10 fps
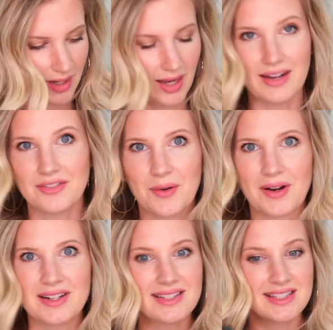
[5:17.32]
And of
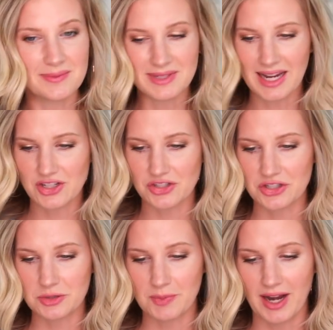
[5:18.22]
course, some texture
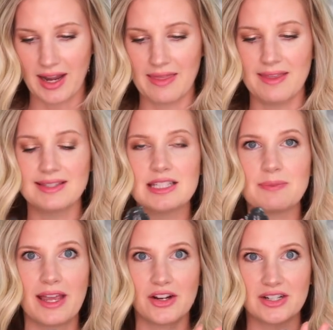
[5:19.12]
spray. And this is
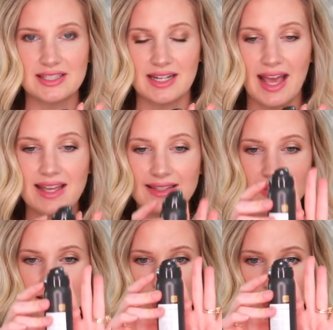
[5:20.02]
by Kristen S.
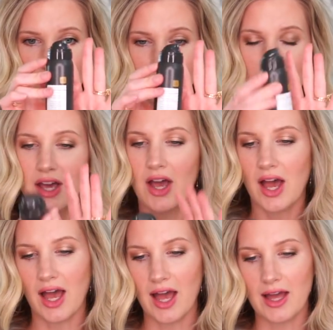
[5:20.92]
It's called
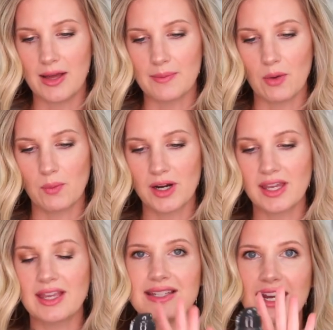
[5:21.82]

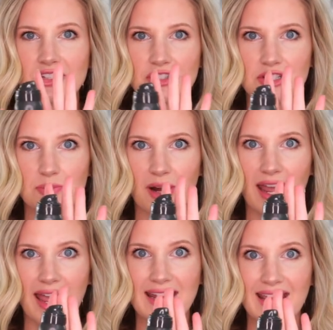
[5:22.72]
Working Texture
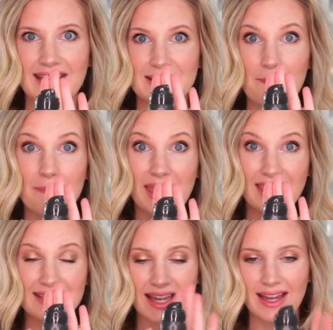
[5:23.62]
Spray, and it is
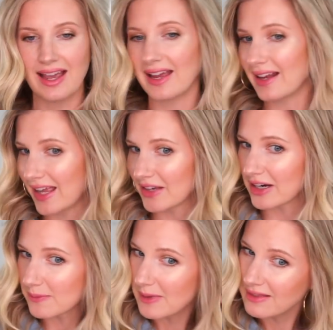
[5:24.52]
amazing. I highly
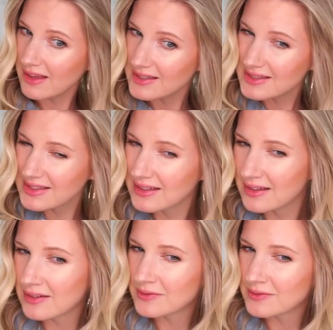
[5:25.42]
recommend this.